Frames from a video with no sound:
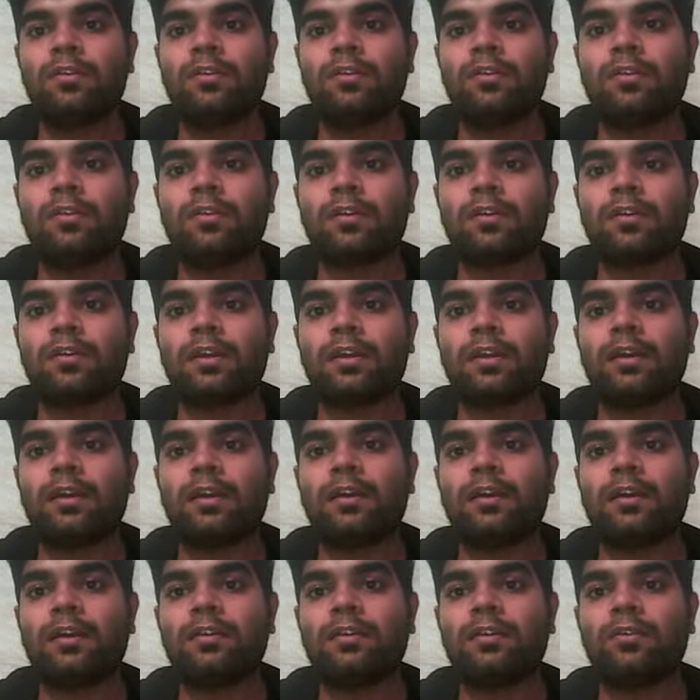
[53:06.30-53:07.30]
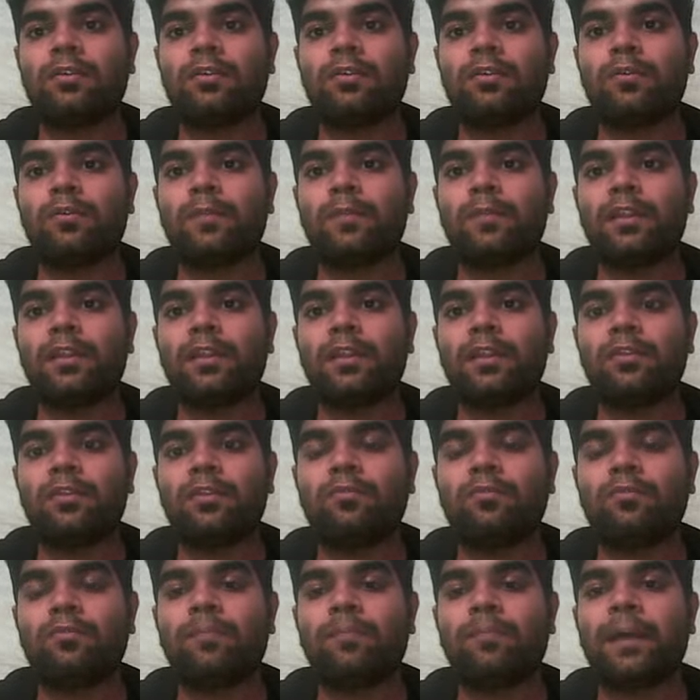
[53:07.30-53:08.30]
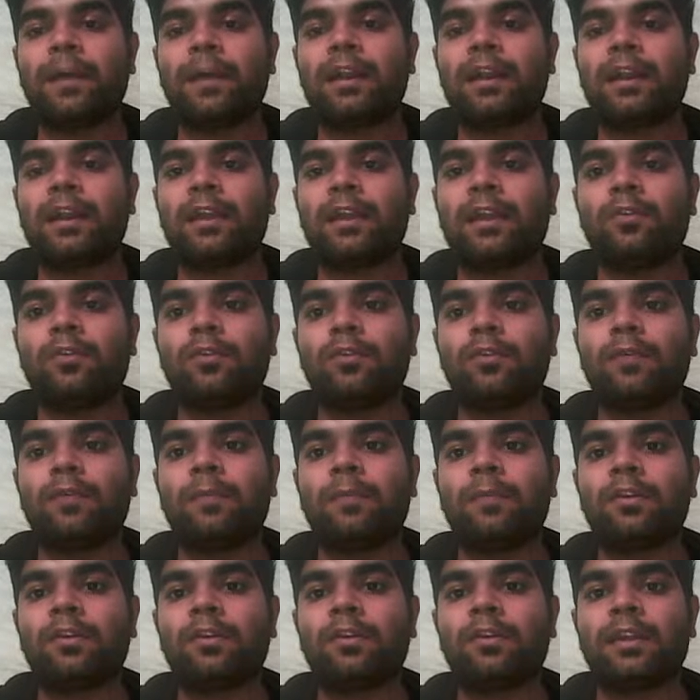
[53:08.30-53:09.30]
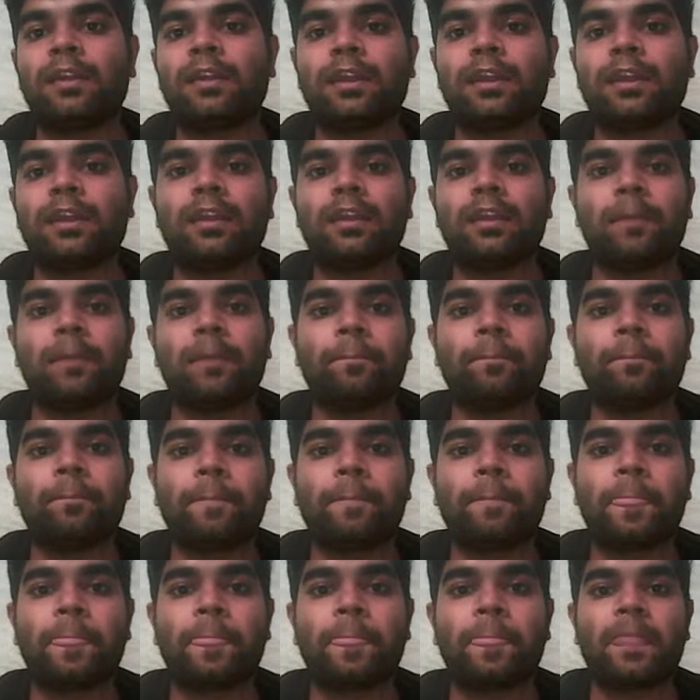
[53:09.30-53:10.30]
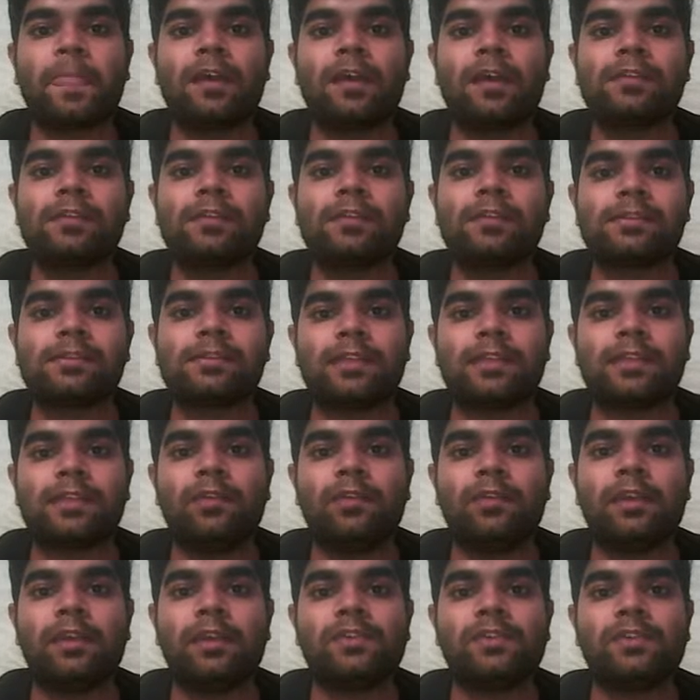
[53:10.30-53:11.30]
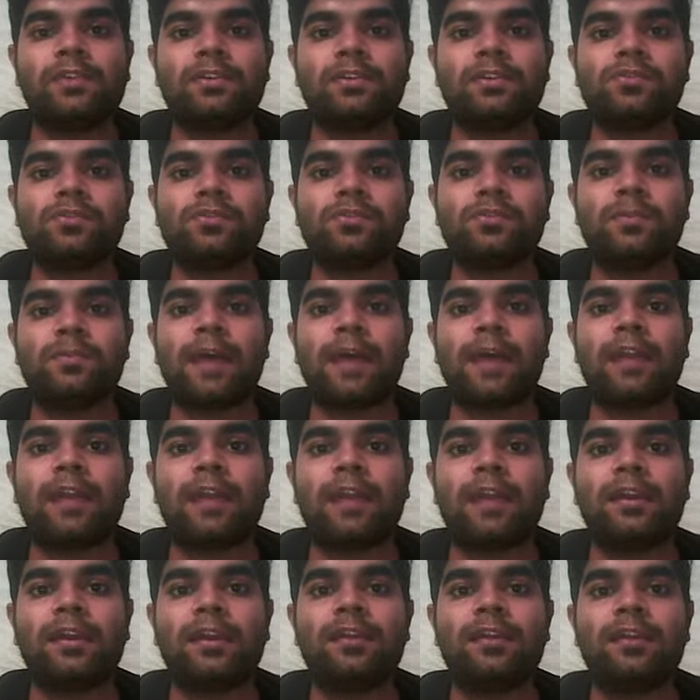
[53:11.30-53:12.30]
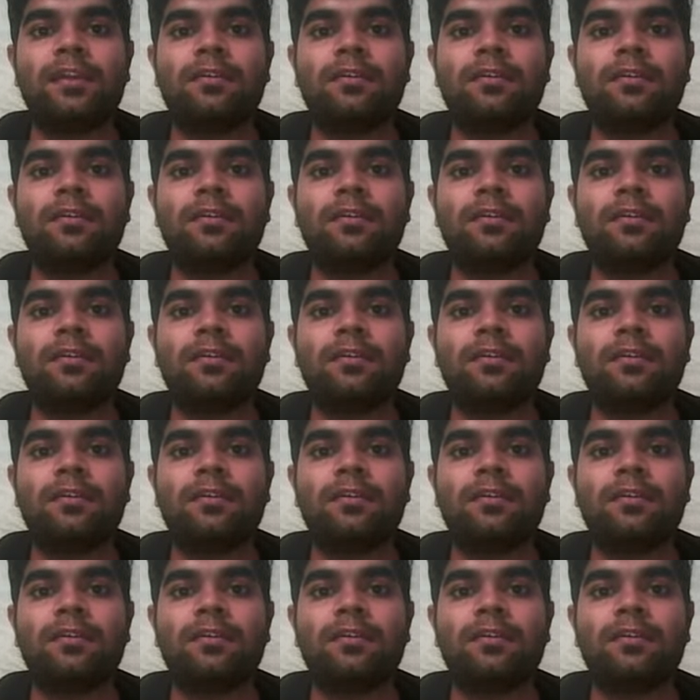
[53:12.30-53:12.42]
Okay, go with a new part. I don't know why I'm not clicking. Yeah, the salutation should be added.